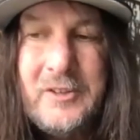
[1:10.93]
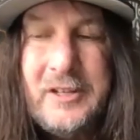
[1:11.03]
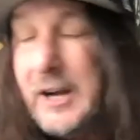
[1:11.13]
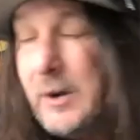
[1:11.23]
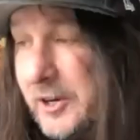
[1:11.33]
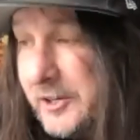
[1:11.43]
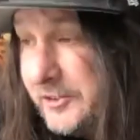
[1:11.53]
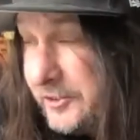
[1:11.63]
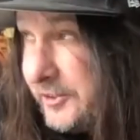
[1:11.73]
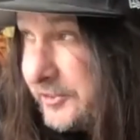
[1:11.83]
And I wanted to
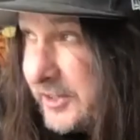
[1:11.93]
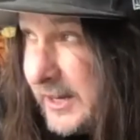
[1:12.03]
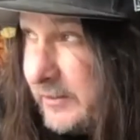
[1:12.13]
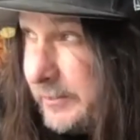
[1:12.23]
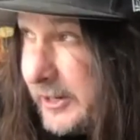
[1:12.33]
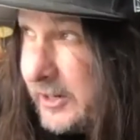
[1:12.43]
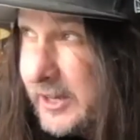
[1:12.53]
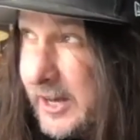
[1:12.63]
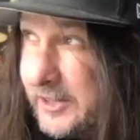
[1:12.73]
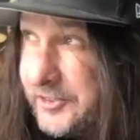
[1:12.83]
do this kind of
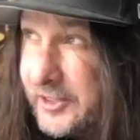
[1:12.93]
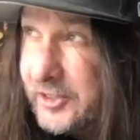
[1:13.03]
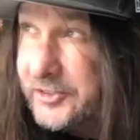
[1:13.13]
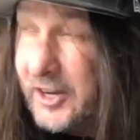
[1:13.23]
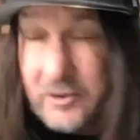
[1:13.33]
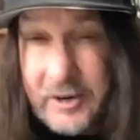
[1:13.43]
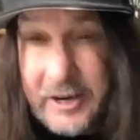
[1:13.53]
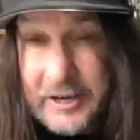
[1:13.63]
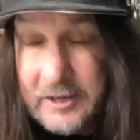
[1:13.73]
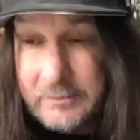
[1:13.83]
Americana
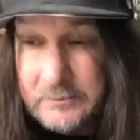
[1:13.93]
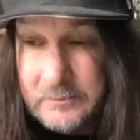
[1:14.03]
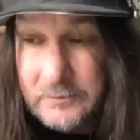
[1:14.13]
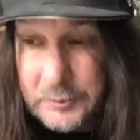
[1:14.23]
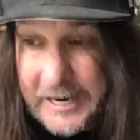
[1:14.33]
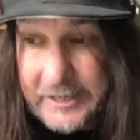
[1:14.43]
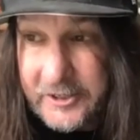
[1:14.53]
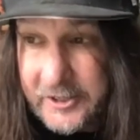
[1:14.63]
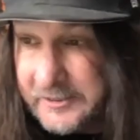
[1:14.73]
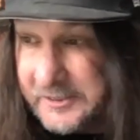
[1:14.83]
singer-songwriter
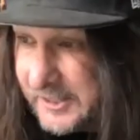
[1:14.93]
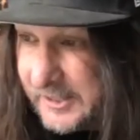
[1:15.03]
record.